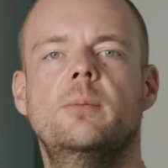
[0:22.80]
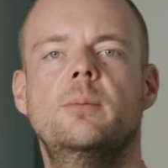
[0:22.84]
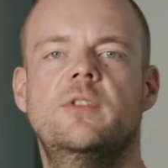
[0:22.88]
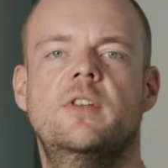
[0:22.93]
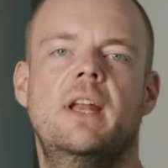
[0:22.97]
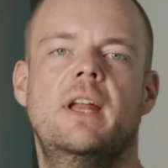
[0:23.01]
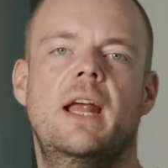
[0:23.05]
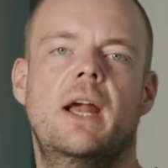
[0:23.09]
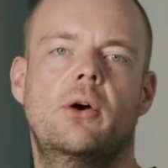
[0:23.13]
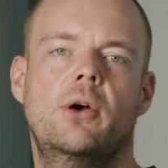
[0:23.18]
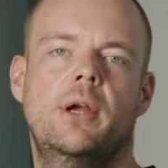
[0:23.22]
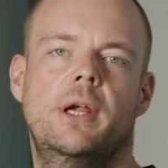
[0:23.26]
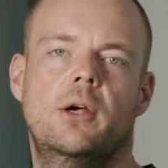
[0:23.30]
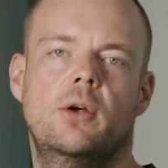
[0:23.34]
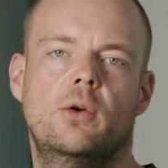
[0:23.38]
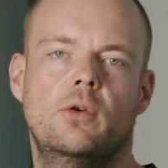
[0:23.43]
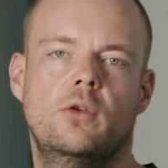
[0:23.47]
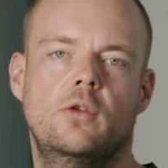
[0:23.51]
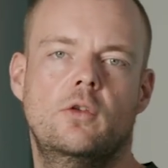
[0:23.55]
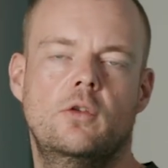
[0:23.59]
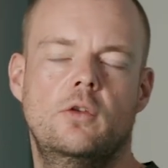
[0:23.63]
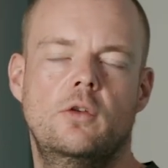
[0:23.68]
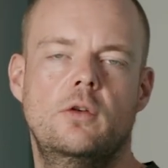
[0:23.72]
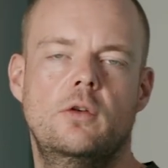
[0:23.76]

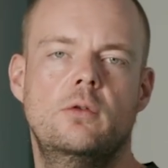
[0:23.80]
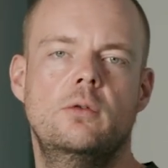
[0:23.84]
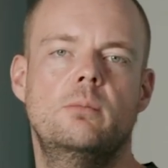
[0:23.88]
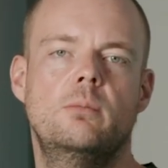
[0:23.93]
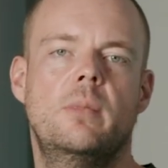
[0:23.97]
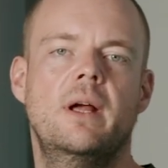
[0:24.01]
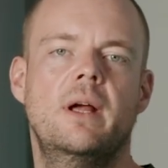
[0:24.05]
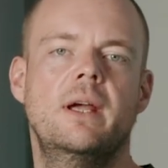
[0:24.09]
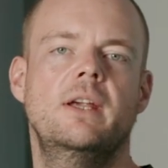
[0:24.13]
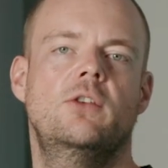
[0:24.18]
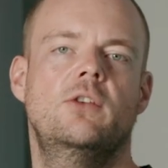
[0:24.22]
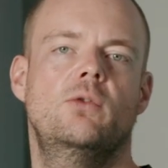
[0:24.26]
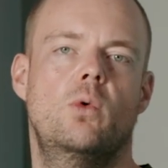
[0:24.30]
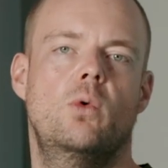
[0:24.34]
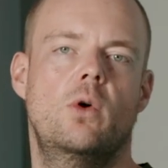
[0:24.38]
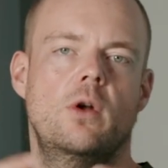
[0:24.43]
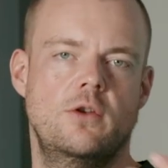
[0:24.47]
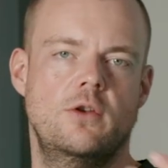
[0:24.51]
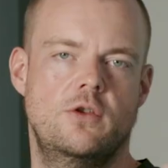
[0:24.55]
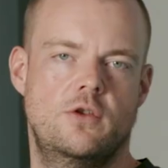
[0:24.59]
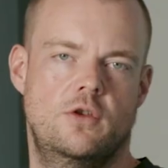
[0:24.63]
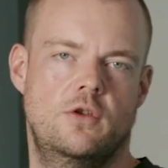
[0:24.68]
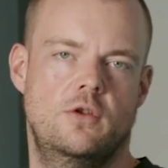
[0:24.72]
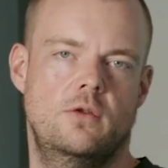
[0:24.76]
scenarios, you might
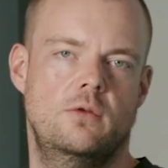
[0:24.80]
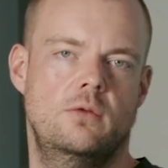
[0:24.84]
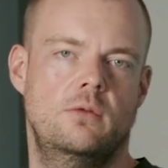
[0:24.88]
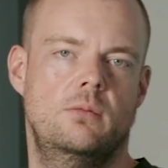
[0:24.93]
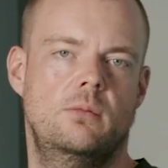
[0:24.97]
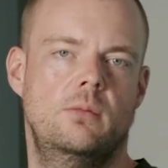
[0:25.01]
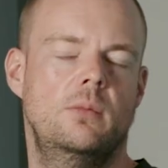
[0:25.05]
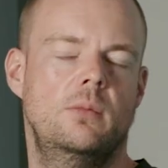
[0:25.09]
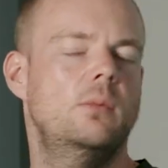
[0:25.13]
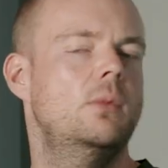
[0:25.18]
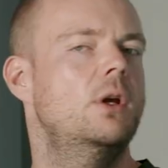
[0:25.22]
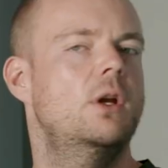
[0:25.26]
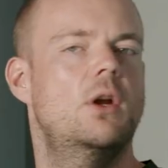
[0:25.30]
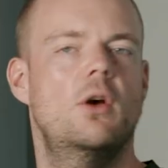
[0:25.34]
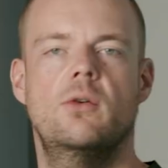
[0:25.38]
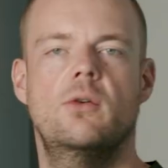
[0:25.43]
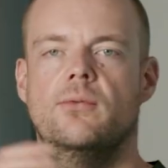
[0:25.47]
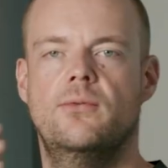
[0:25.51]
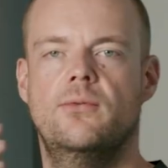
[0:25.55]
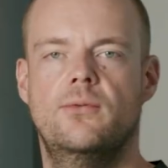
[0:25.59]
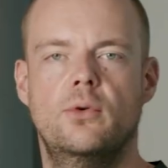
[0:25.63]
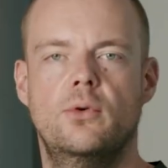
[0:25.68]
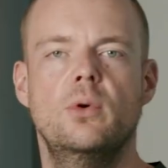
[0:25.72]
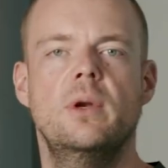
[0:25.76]
want to, you know,
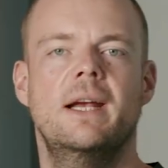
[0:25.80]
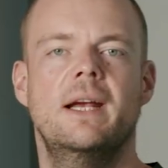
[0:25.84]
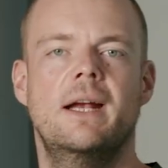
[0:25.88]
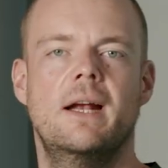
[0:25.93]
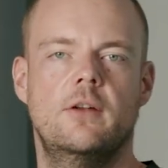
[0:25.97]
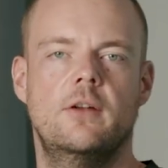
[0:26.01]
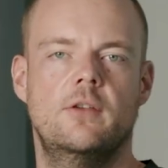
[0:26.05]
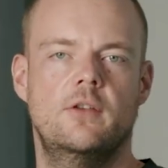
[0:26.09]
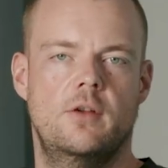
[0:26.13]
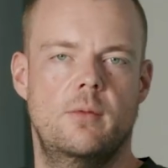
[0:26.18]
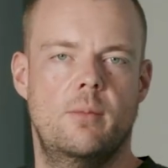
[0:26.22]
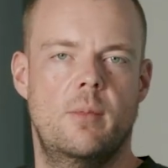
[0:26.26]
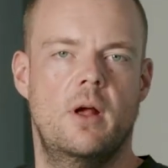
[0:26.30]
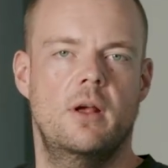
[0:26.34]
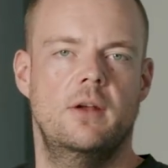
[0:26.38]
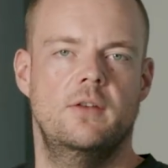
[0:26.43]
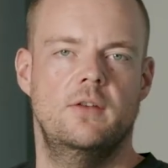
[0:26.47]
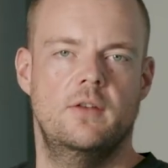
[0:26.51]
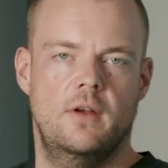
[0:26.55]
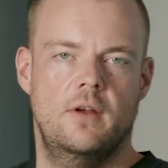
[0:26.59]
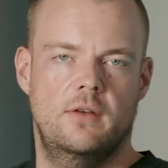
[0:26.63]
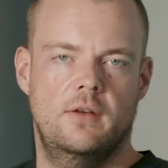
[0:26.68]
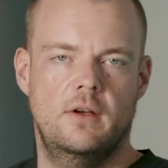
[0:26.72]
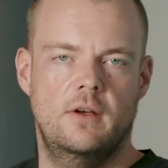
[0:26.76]
fully customize
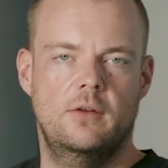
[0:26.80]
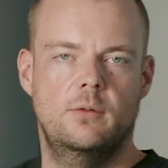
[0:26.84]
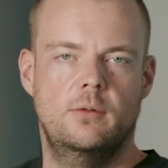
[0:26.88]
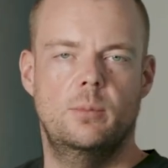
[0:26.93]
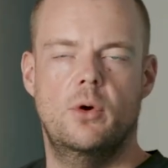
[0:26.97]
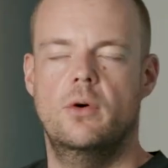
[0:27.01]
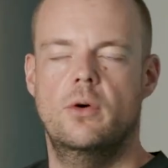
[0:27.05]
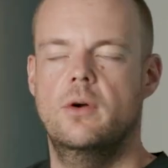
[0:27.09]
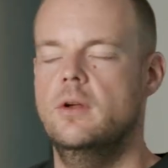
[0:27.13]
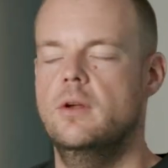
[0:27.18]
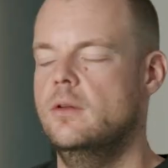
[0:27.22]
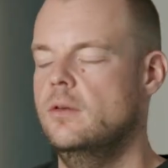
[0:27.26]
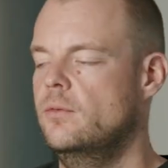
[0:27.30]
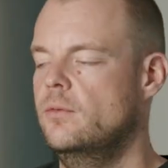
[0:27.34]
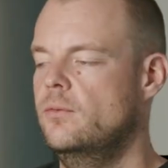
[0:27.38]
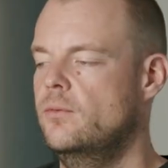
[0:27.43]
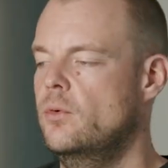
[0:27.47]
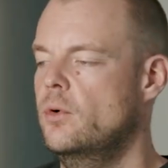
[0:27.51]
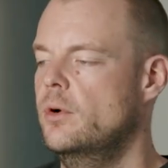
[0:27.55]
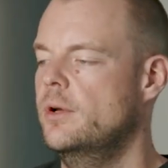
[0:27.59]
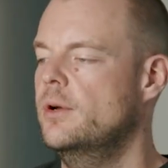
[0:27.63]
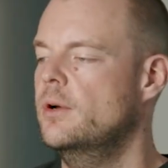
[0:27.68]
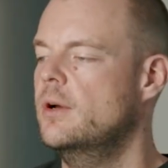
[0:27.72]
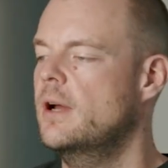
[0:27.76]
this experience
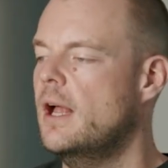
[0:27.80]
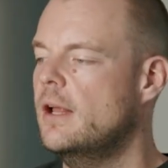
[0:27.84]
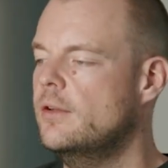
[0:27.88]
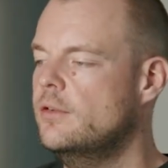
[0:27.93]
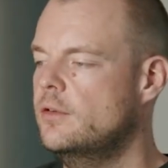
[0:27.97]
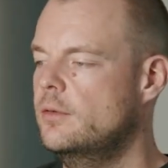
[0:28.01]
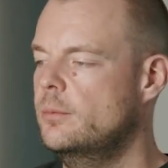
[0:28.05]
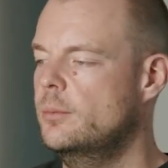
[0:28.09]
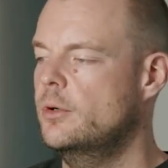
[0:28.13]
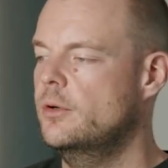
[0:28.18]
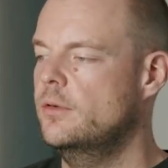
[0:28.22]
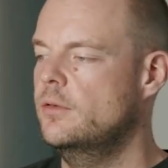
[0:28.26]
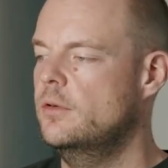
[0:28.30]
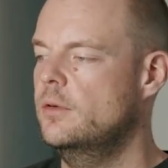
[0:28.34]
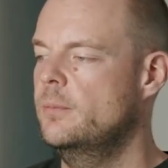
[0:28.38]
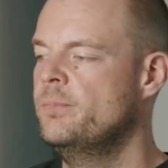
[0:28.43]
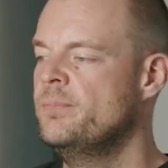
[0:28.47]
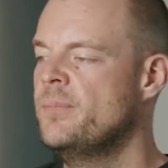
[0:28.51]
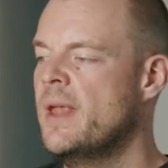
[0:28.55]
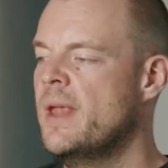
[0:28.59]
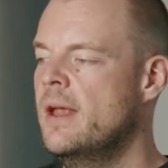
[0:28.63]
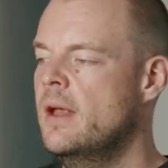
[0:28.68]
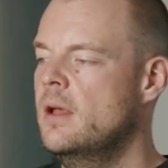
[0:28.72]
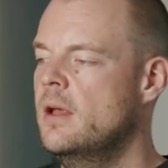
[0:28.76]
for your customers.
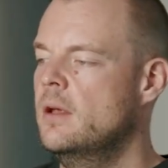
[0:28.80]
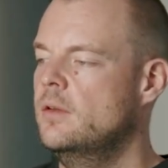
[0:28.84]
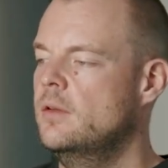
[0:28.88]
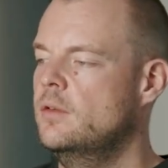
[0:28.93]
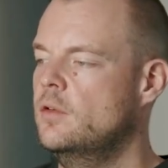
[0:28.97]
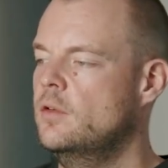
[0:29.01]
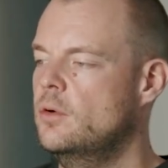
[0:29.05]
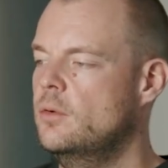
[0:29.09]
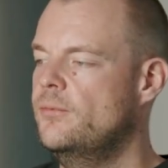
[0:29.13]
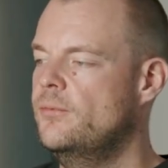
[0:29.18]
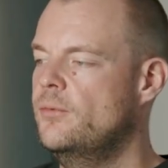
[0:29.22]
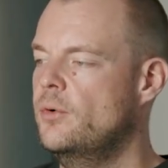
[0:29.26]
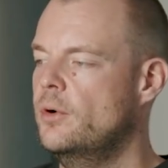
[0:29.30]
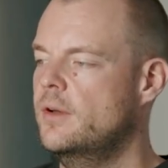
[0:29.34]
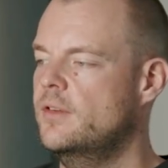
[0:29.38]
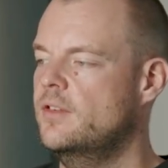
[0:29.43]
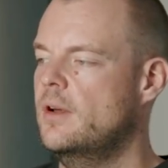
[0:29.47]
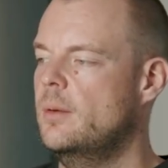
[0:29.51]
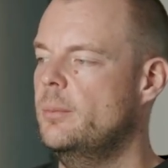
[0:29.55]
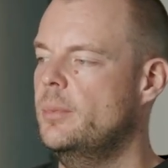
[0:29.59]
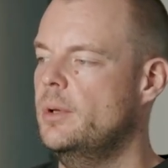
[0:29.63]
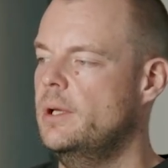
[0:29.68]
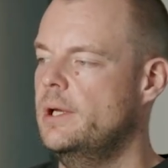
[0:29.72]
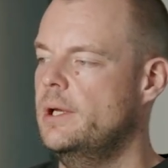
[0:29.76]
So for
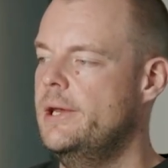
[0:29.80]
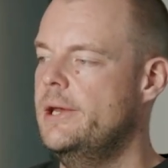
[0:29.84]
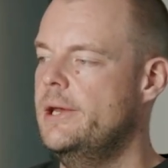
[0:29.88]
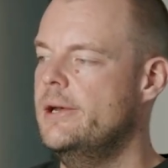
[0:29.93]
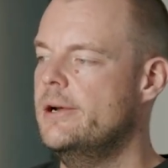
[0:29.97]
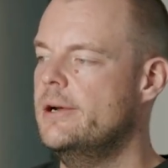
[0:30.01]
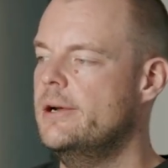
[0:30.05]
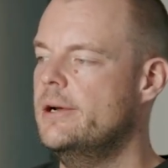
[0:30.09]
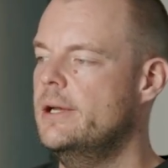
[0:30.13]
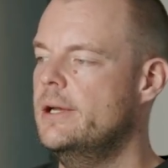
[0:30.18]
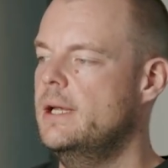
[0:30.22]
example, here,